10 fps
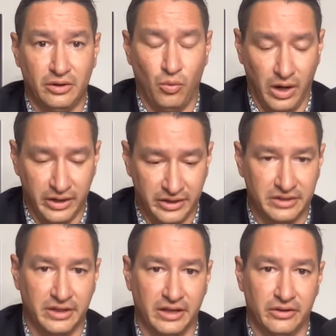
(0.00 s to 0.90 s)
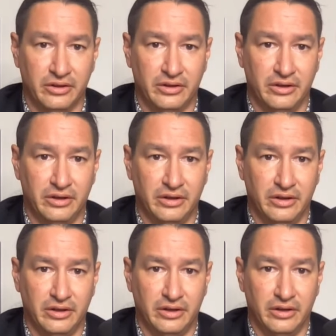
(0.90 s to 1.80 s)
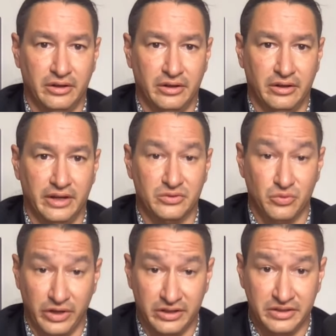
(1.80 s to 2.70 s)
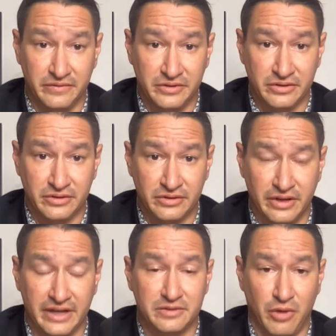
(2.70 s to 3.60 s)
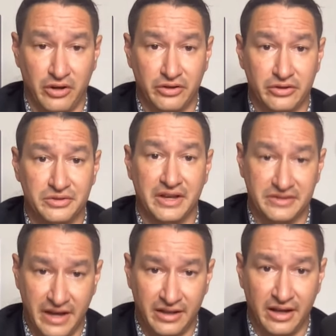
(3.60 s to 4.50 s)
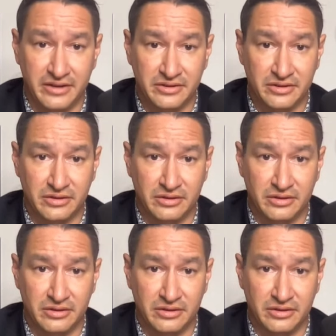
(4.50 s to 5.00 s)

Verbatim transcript: walking together as relatives, as partners, as allies.